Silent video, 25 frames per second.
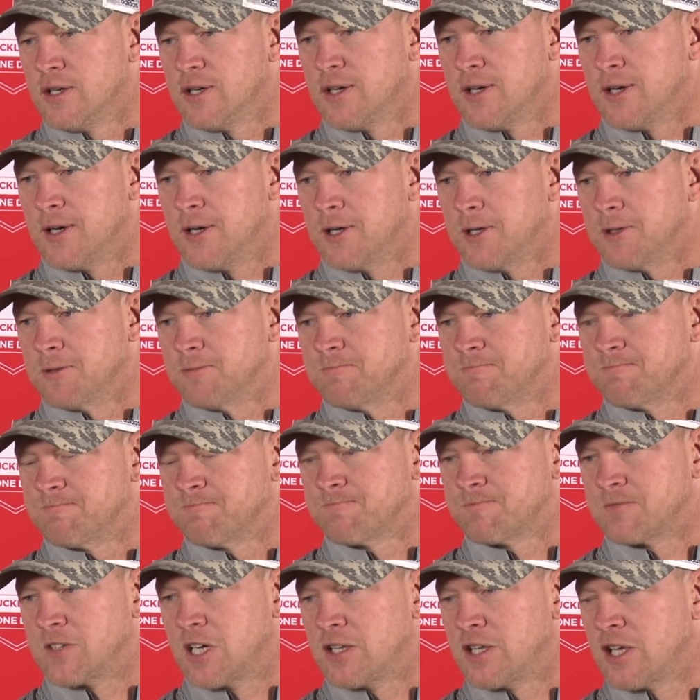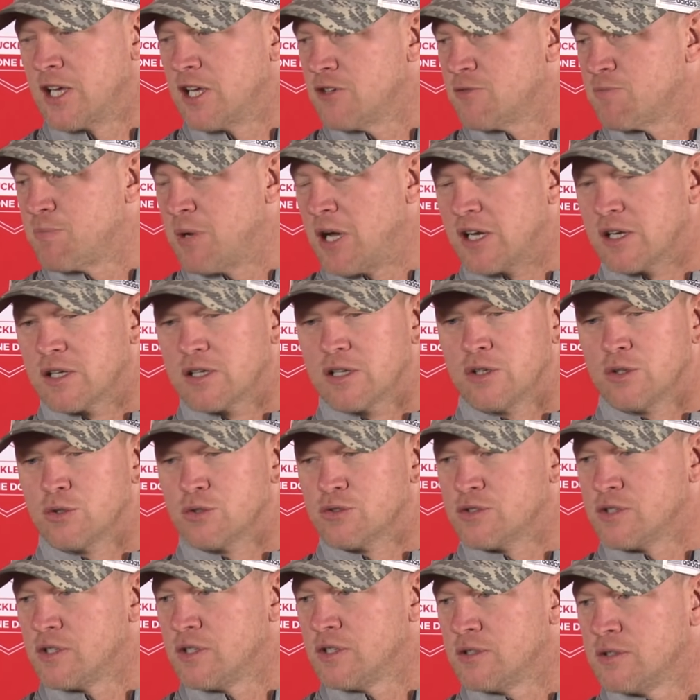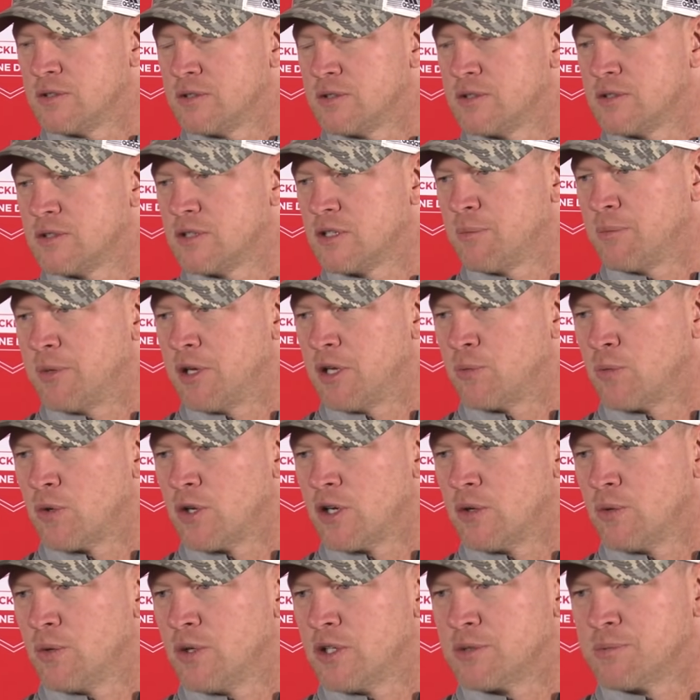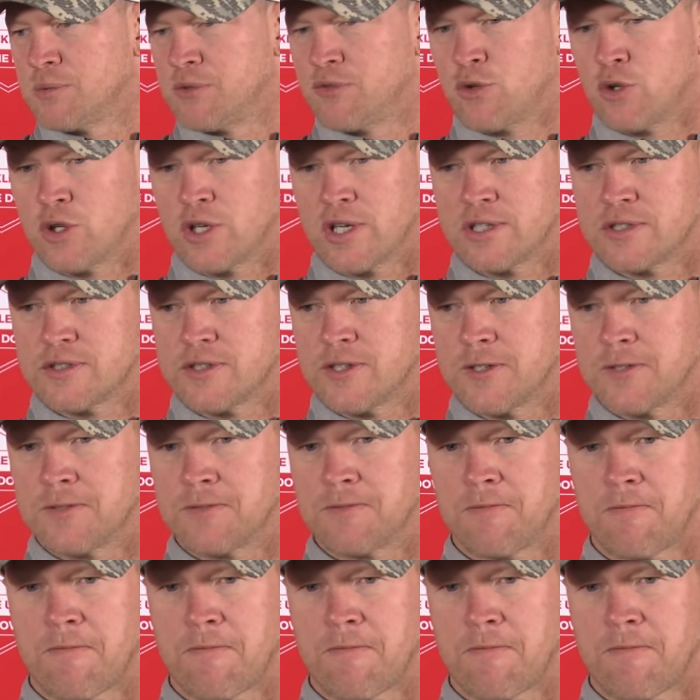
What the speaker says: I think he's back close to being where he was before he got sick.